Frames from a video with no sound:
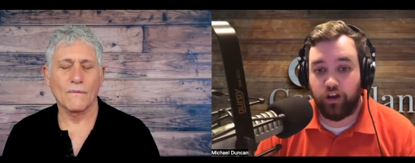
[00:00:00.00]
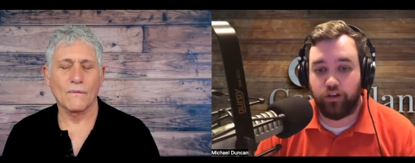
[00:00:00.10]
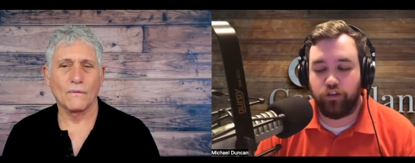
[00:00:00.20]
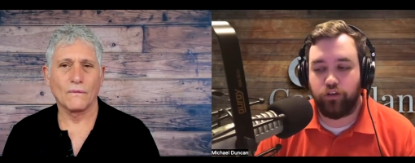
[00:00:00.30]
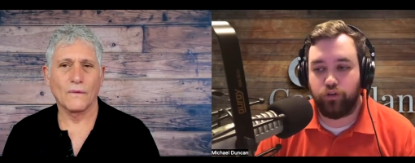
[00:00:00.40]

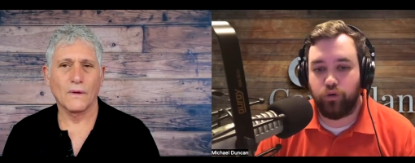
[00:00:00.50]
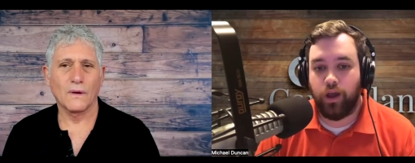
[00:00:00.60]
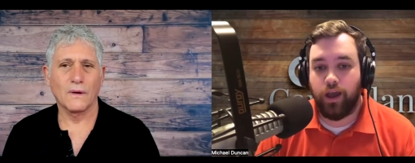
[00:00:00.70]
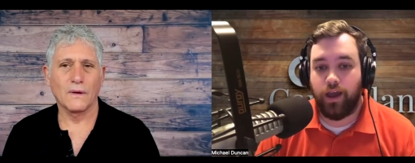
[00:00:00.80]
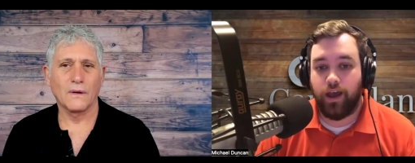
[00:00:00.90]
Speaker 1: out to you.
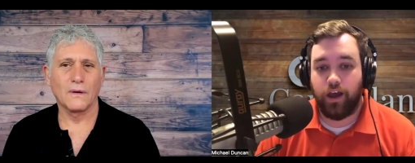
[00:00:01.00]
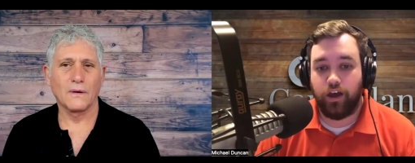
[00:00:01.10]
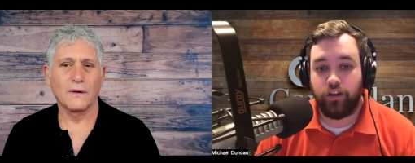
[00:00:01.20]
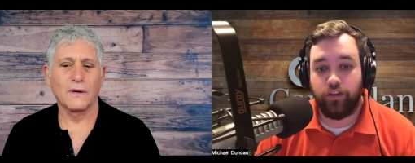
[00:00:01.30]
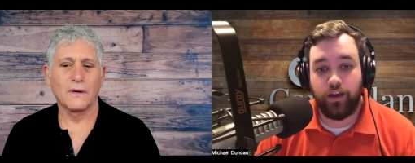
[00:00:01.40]

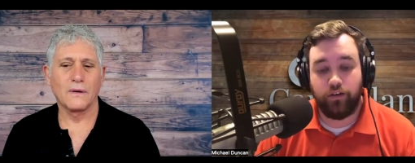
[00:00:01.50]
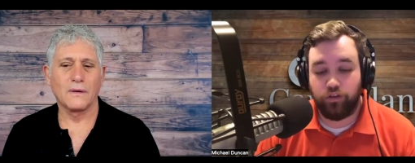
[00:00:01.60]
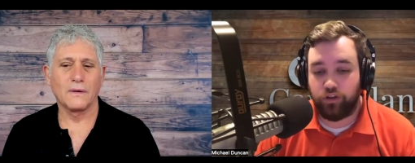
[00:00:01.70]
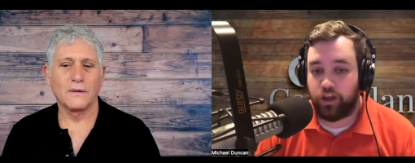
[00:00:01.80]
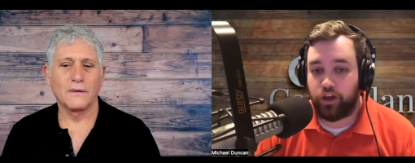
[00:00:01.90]
Uh, that
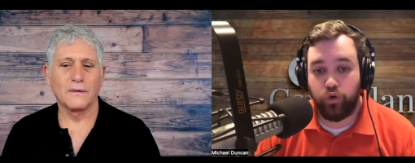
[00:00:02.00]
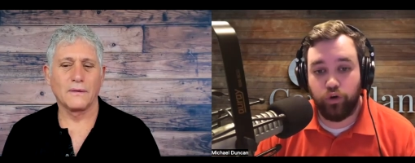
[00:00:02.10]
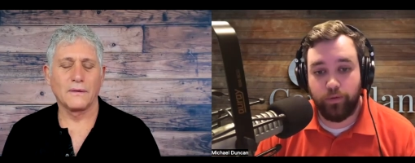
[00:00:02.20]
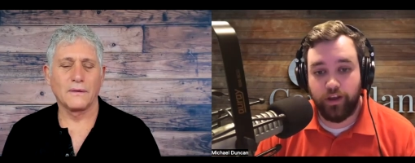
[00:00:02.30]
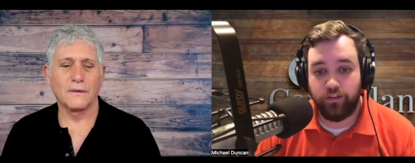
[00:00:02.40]
link will
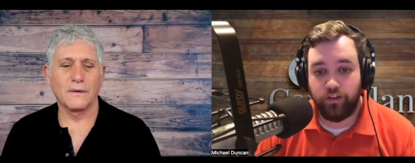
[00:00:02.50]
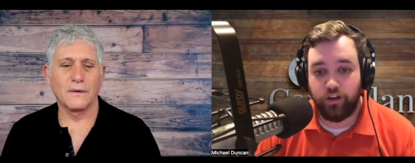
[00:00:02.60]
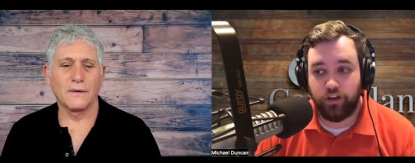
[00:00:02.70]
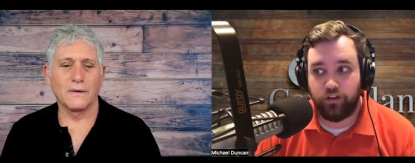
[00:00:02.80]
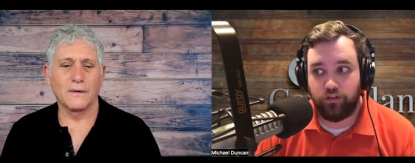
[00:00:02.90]
be in
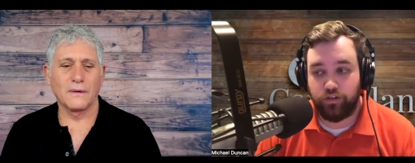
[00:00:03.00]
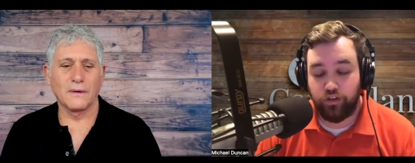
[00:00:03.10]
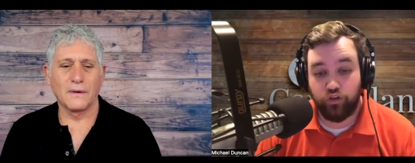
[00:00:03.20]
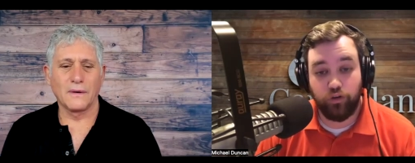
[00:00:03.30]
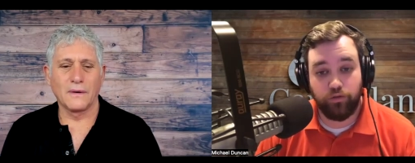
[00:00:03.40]
the
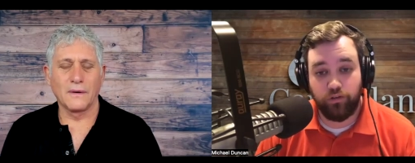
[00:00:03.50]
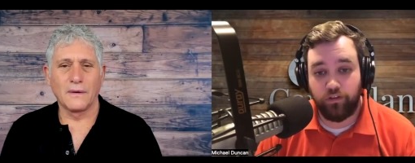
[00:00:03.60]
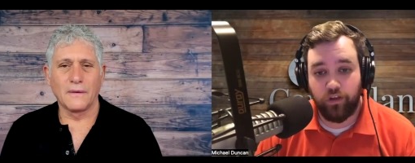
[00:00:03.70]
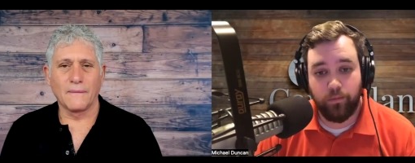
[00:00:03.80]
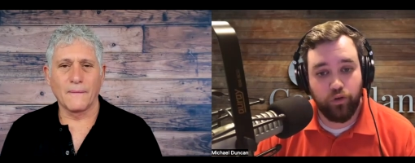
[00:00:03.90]
description of
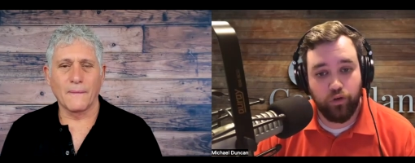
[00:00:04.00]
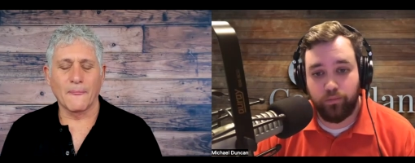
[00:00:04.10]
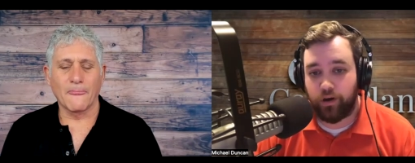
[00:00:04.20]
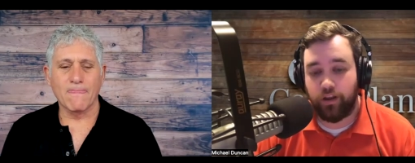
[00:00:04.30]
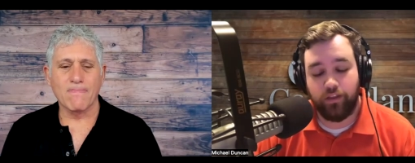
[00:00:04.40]
this episode,
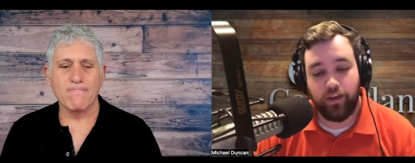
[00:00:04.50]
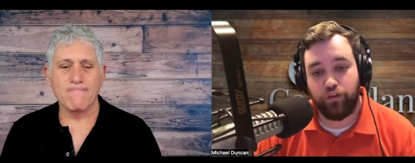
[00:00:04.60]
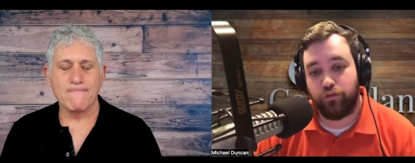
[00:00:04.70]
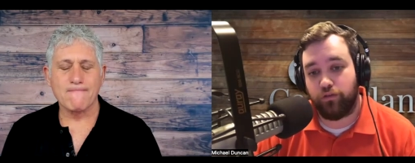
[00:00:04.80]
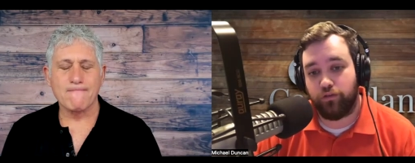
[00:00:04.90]
but anything
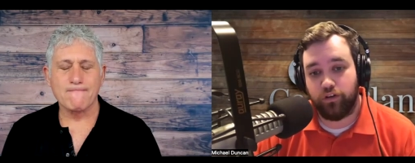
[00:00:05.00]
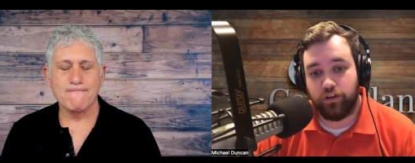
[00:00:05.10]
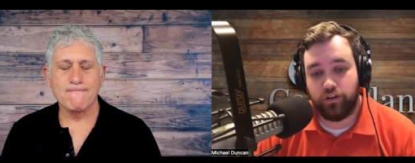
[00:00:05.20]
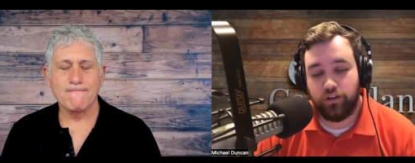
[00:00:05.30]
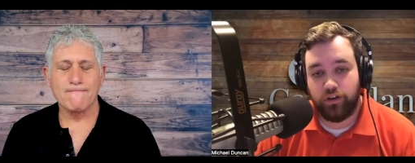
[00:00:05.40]
else, feel free
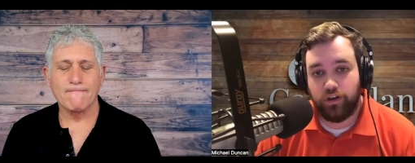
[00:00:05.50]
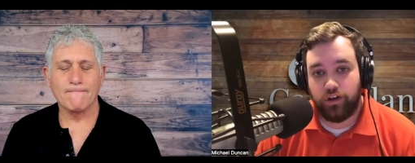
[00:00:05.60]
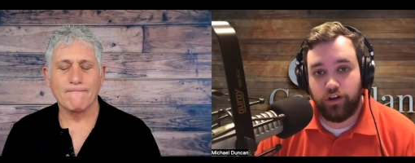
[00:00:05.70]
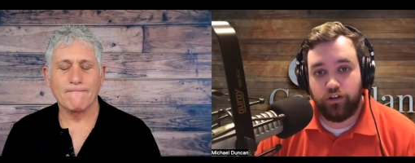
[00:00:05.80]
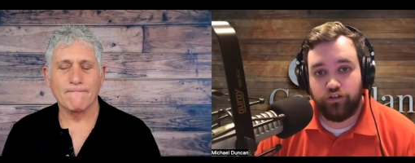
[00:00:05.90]
to
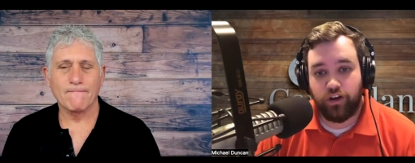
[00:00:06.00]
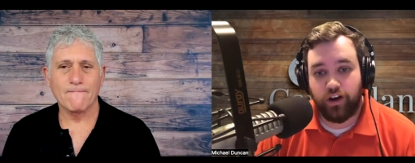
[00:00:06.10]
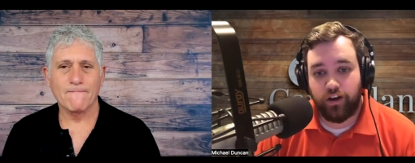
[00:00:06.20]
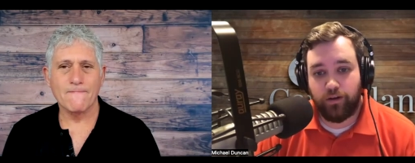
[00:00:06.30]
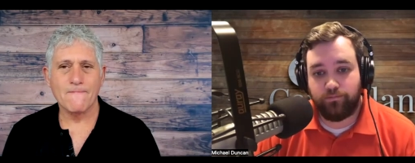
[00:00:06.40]
Speaker 2: shout
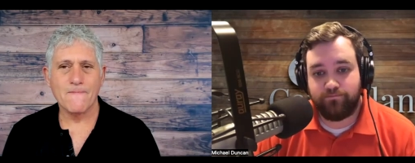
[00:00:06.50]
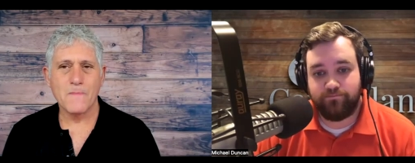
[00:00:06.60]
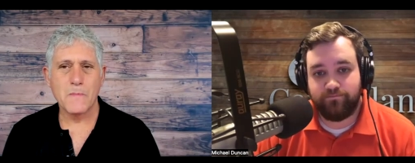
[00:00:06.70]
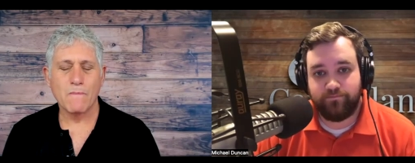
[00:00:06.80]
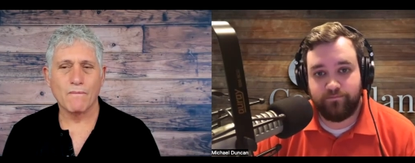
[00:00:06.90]
out now.
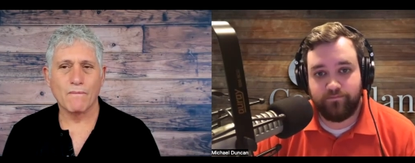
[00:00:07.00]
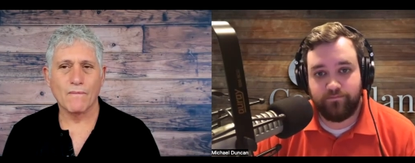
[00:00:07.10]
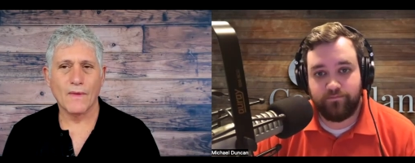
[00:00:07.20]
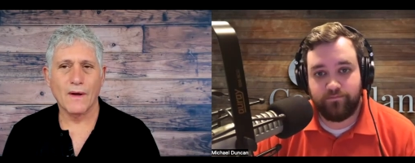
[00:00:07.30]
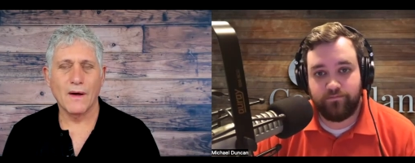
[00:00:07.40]

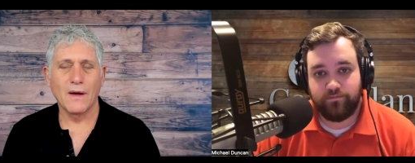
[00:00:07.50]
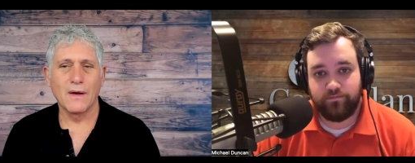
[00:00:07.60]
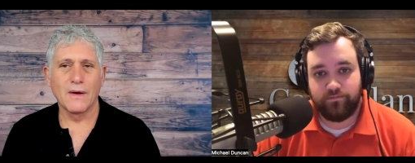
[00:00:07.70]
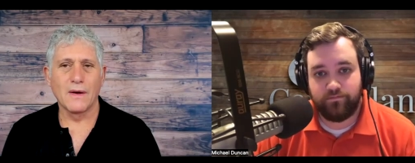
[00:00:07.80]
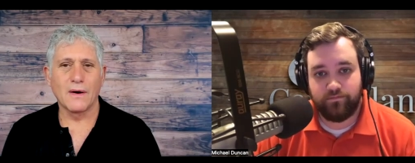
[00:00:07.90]

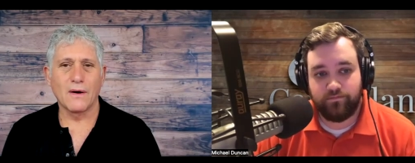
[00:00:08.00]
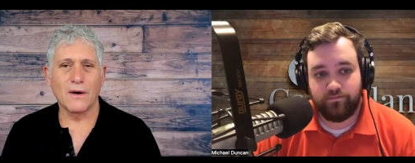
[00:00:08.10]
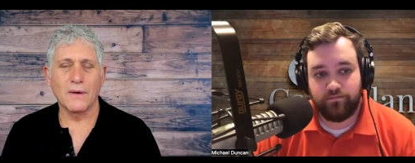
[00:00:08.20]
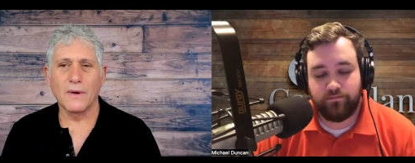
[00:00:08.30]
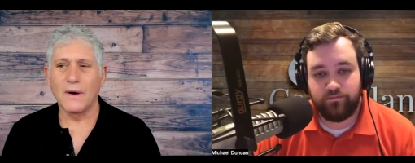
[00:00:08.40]
All right.
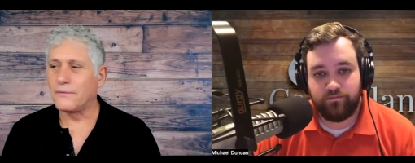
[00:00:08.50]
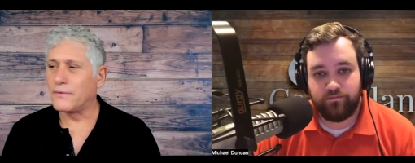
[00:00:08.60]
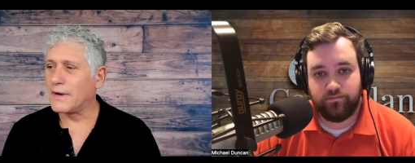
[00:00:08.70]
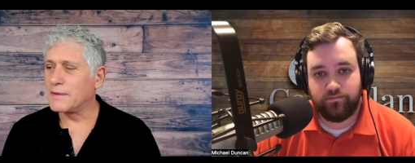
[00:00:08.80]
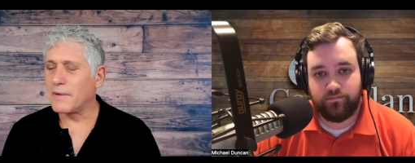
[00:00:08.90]
Well, for
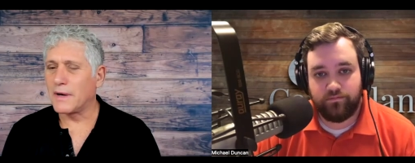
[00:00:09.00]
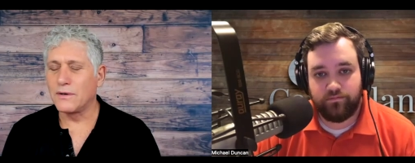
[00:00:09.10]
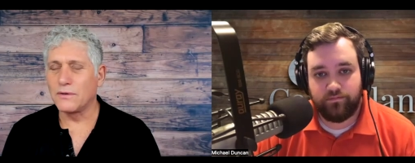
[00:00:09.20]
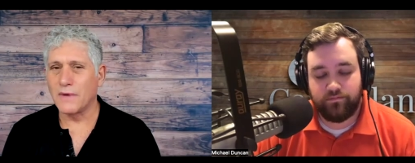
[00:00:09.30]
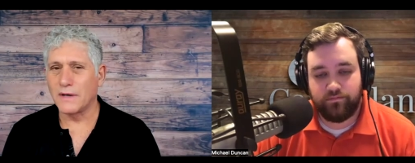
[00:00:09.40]
anybody who
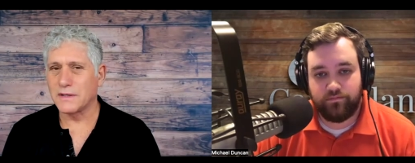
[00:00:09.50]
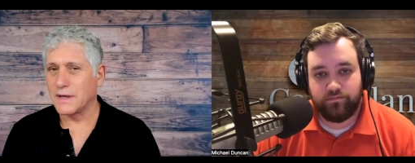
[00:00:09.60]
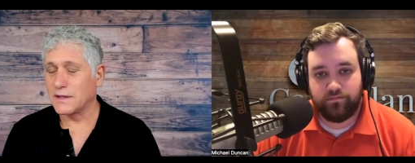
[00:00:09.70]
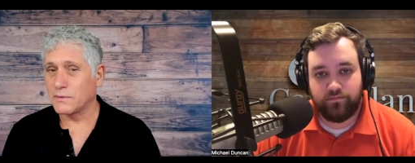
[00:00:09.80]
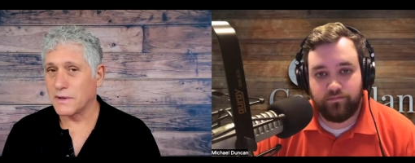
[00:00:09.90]
resonates
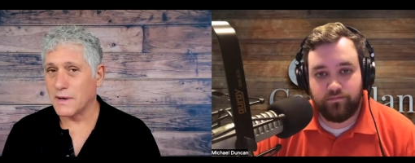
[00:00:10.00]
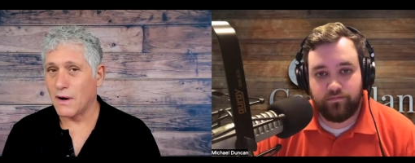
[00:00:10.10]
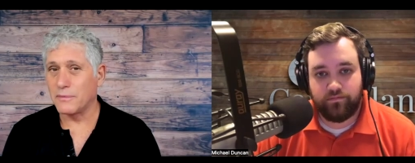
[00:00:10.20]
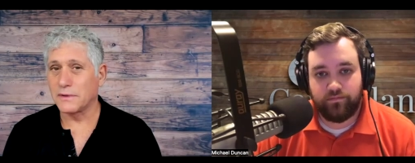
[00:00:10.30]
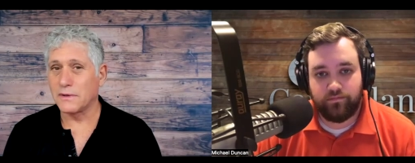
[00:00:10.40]
with how I've been
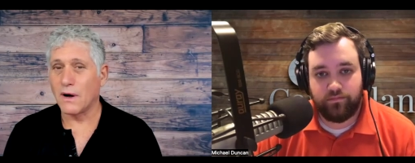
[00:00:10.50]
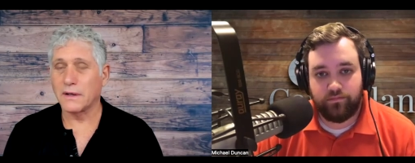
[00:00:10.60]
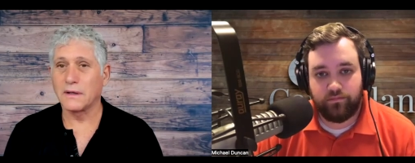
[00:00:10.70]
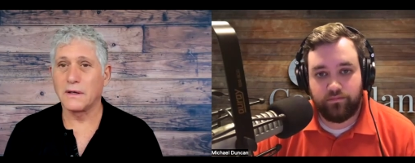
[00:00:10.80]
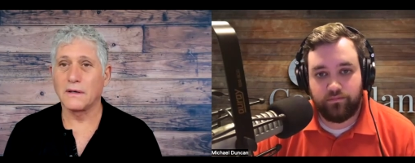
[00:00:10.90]
talking
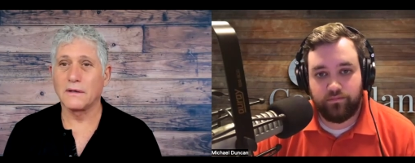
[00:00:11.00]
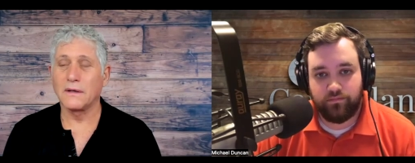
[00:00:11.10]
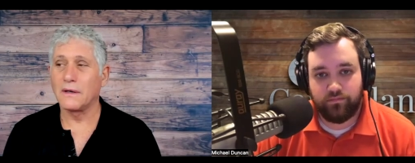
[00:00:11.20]
here, um,